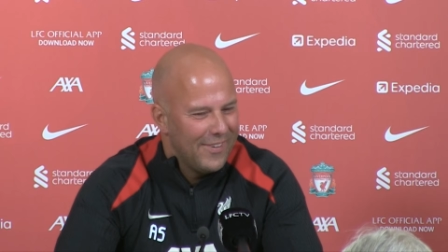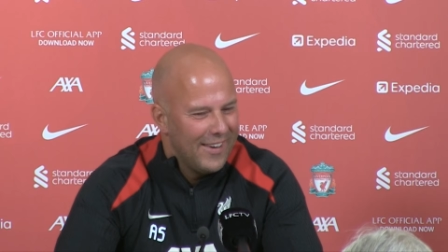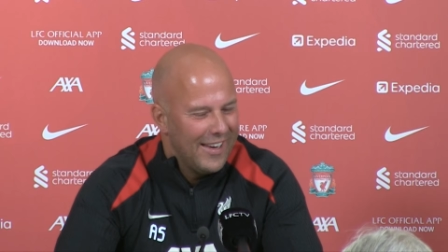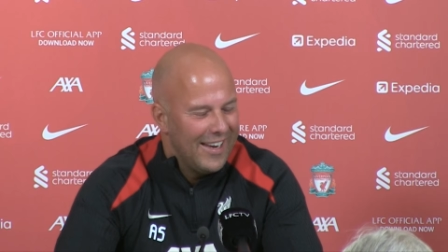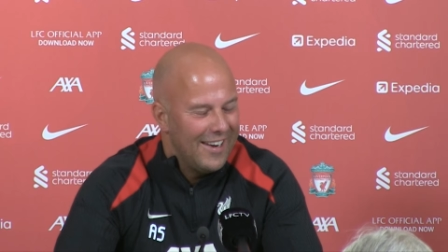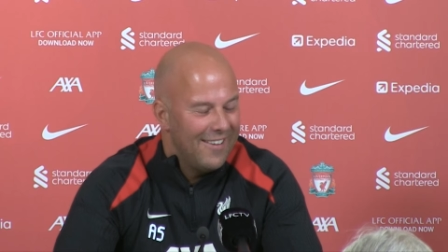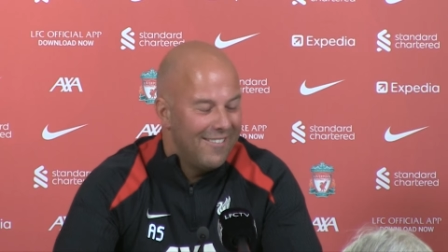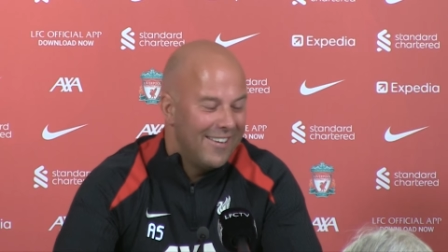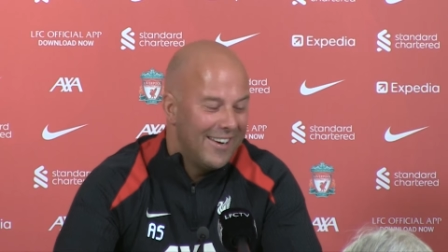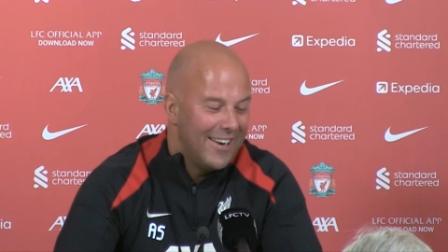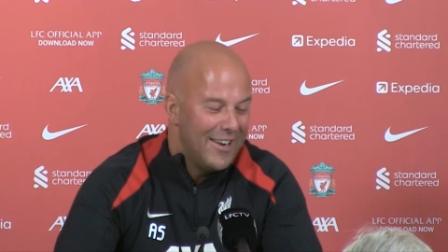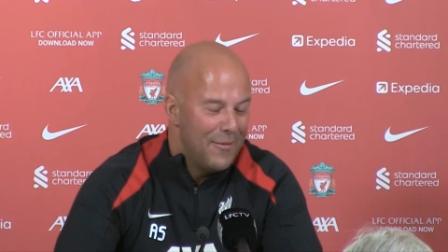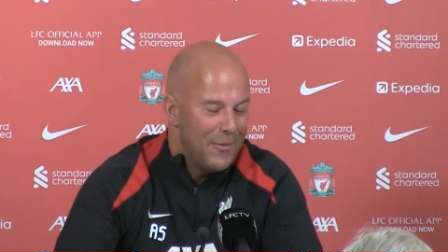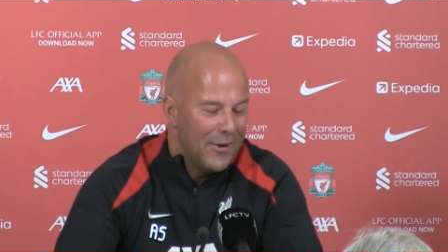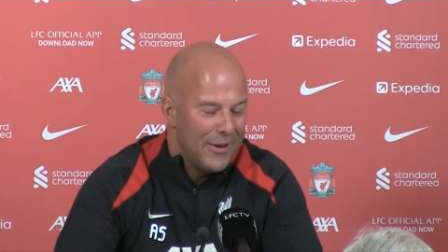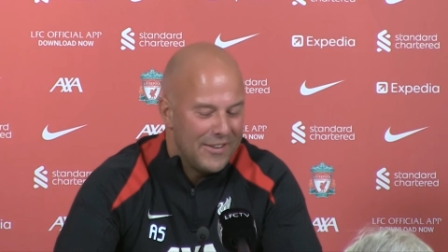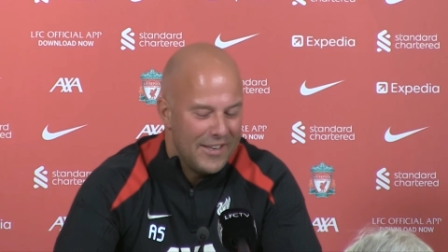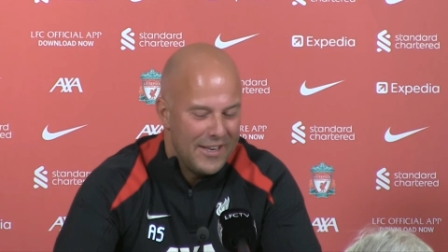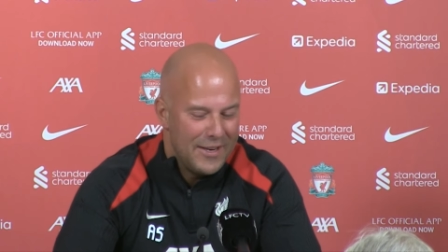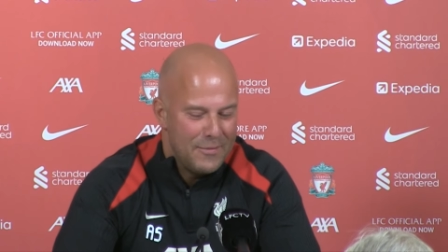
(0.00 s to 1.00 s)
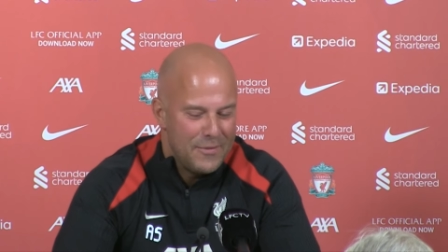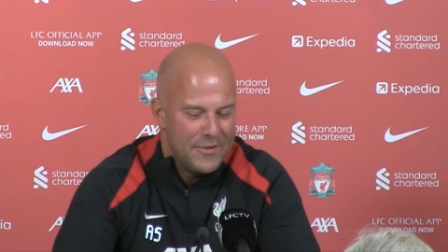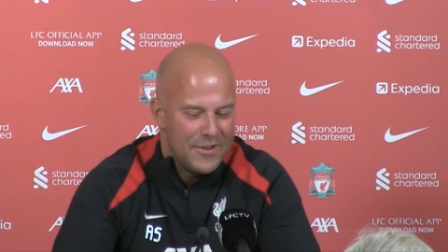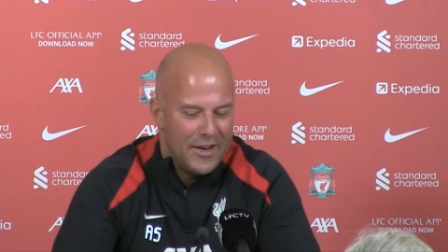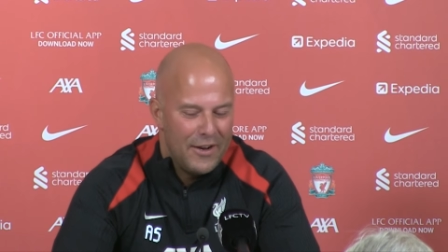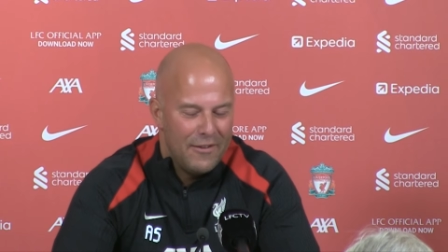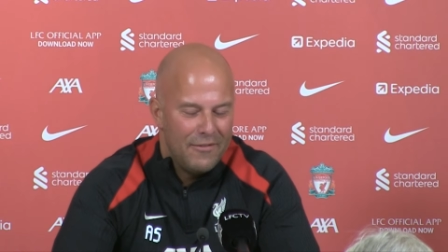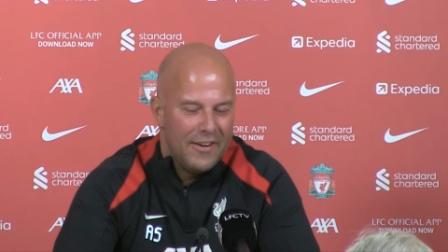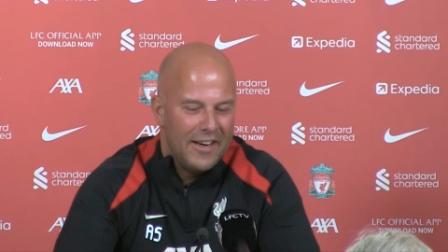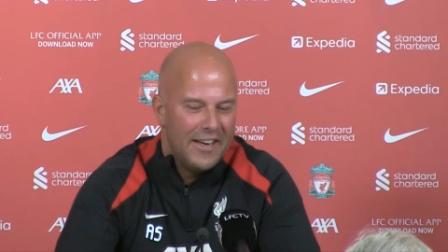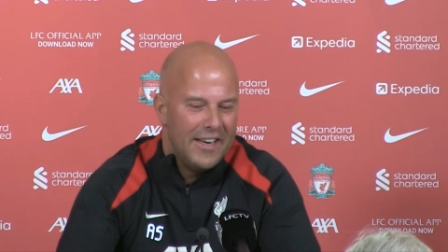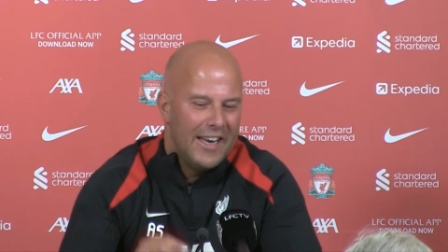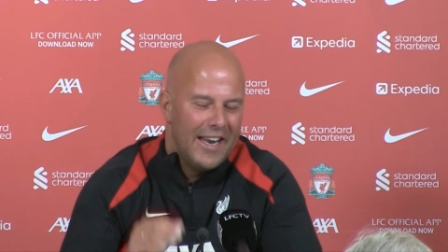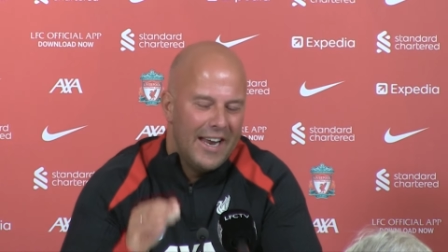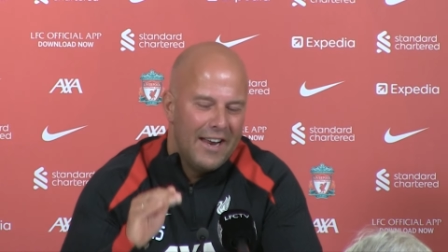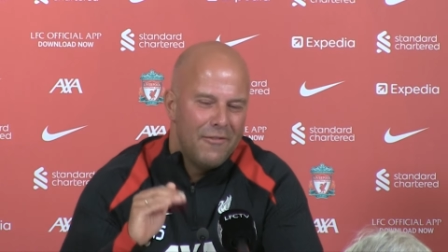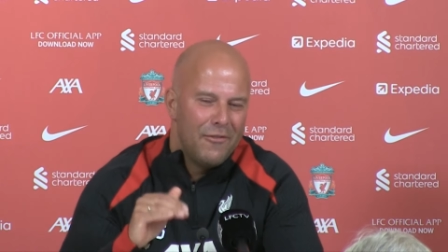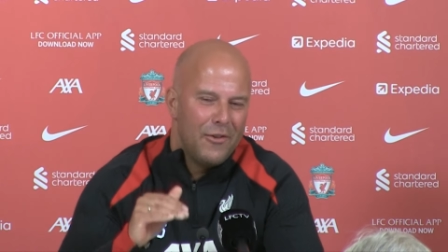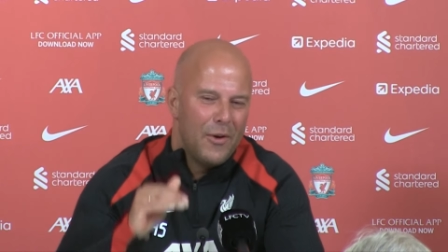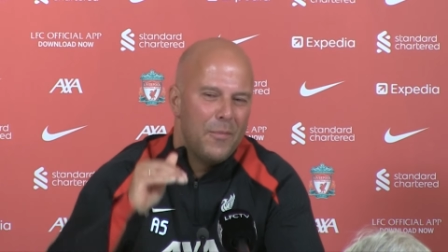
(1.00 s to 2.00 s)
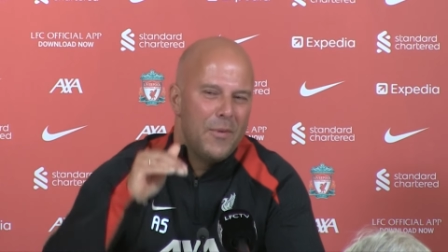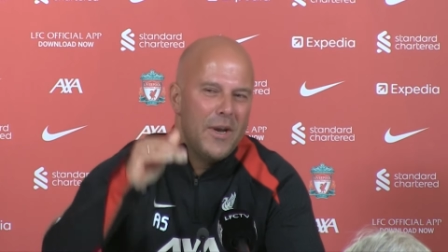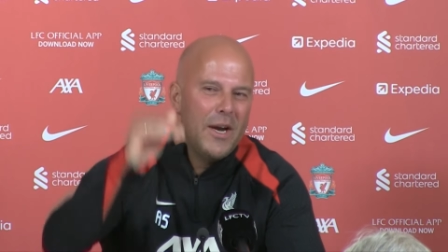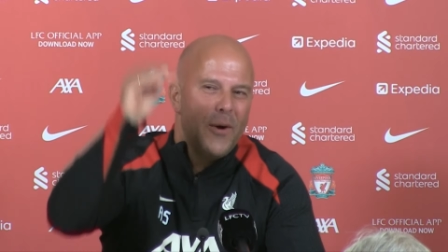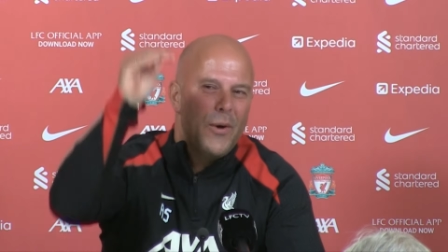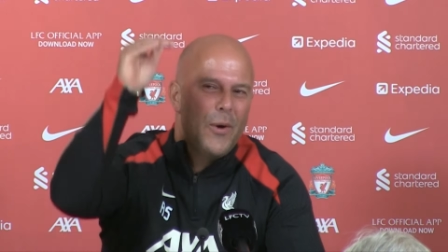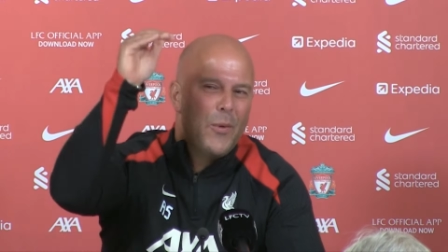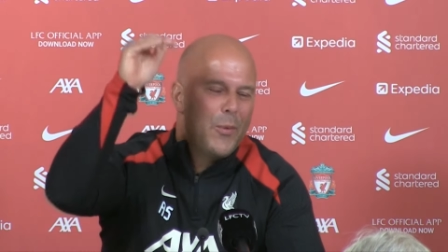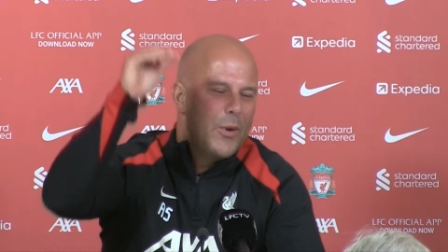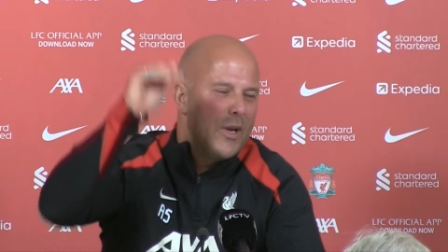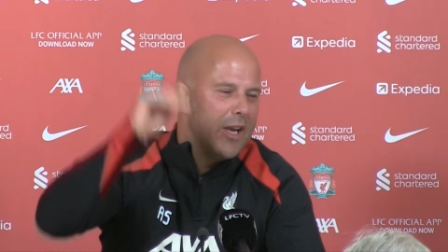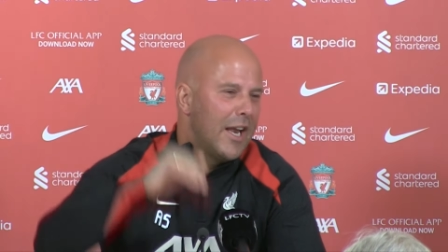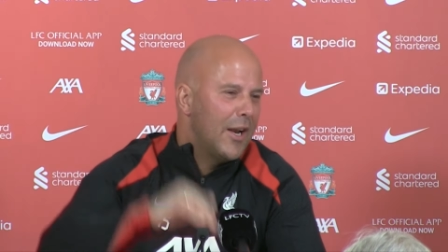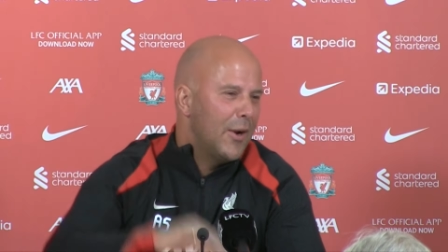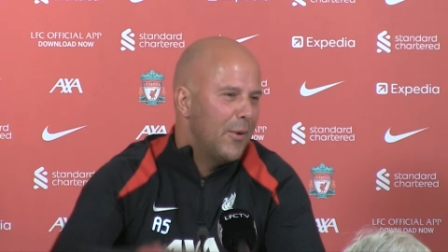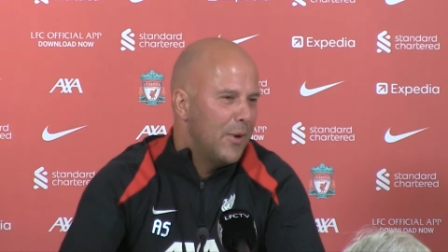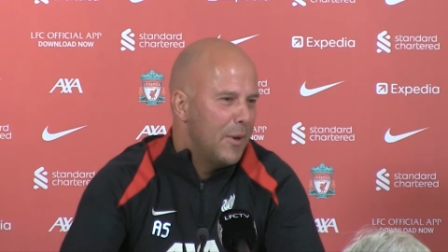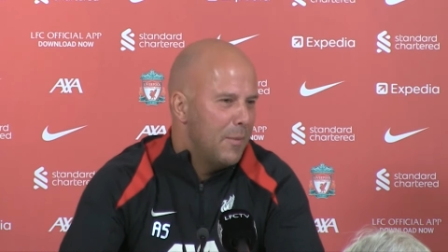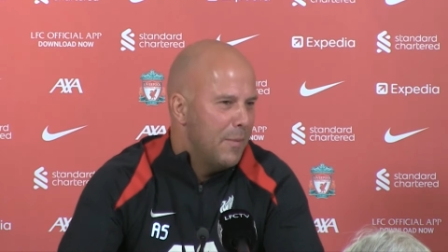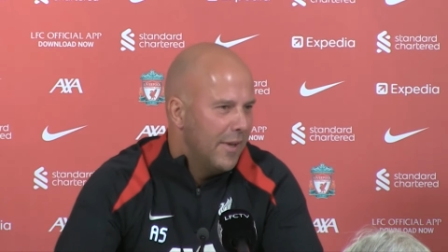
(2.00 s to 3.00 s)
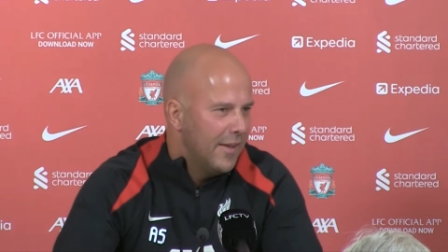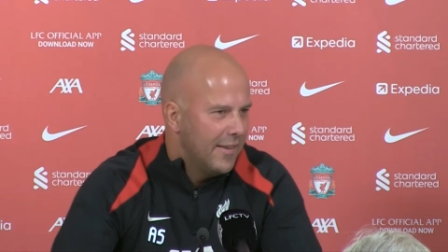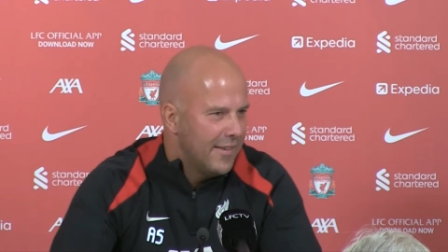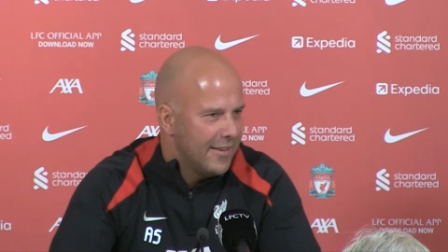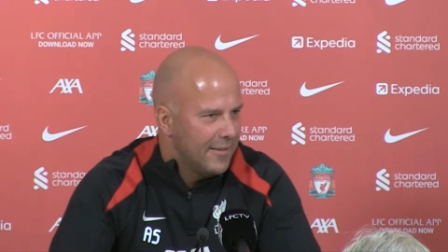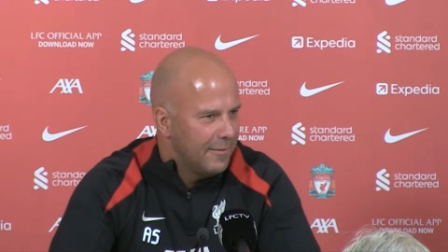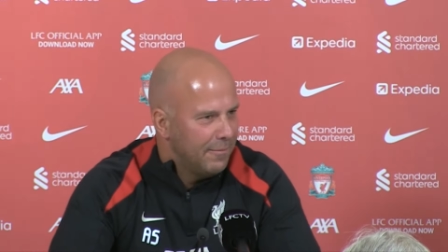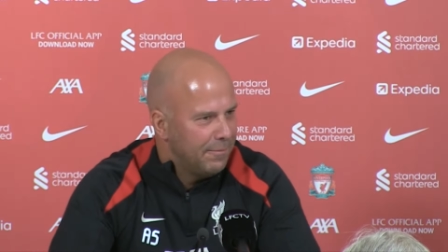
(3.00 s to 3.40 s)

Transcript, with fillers: and I think he wanted it himself. And, and from there on, we can only build.